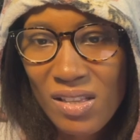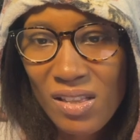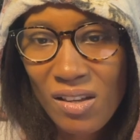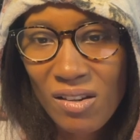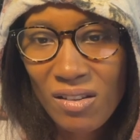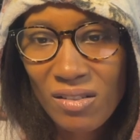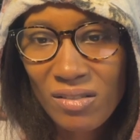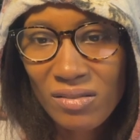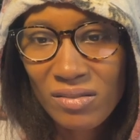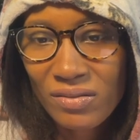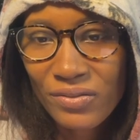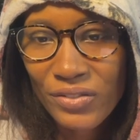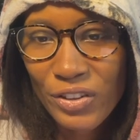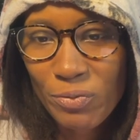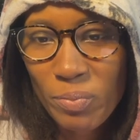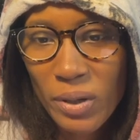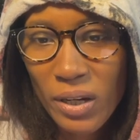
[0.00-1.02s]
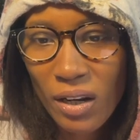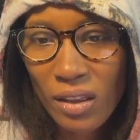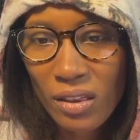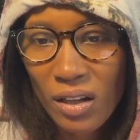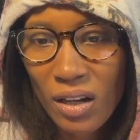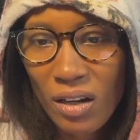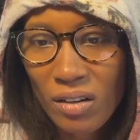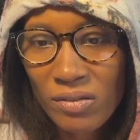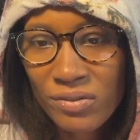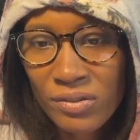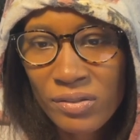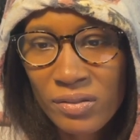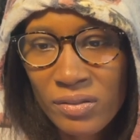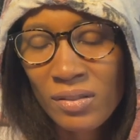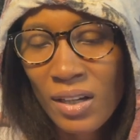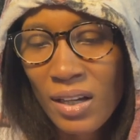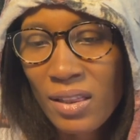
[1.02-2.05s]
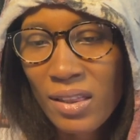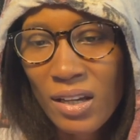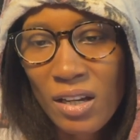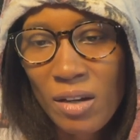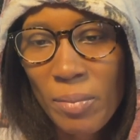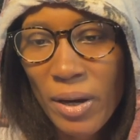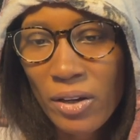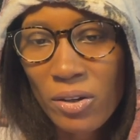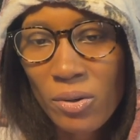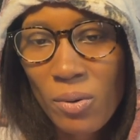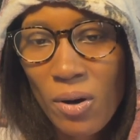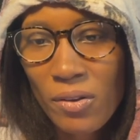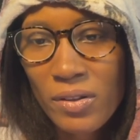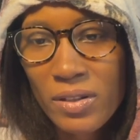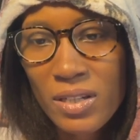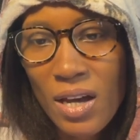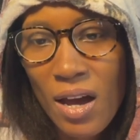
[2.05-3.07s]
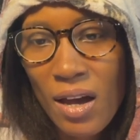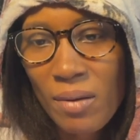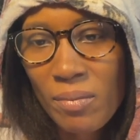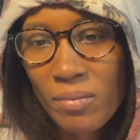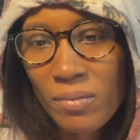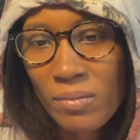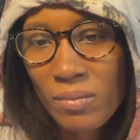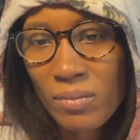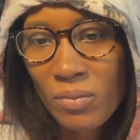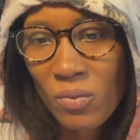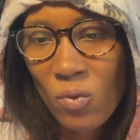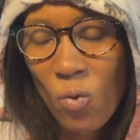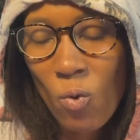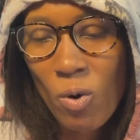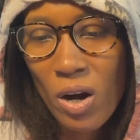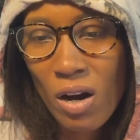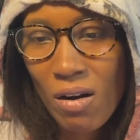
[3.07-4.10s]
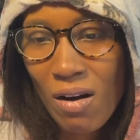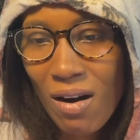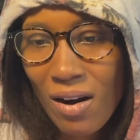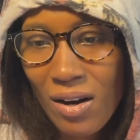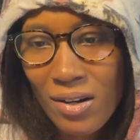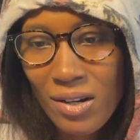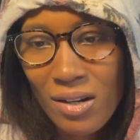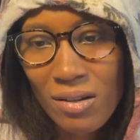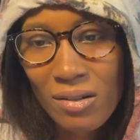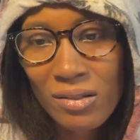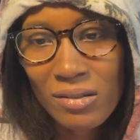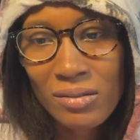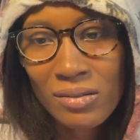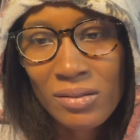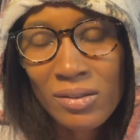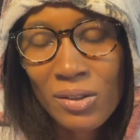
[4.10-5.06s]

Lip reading: though. You've been in love. I think about you all the time. Where are you?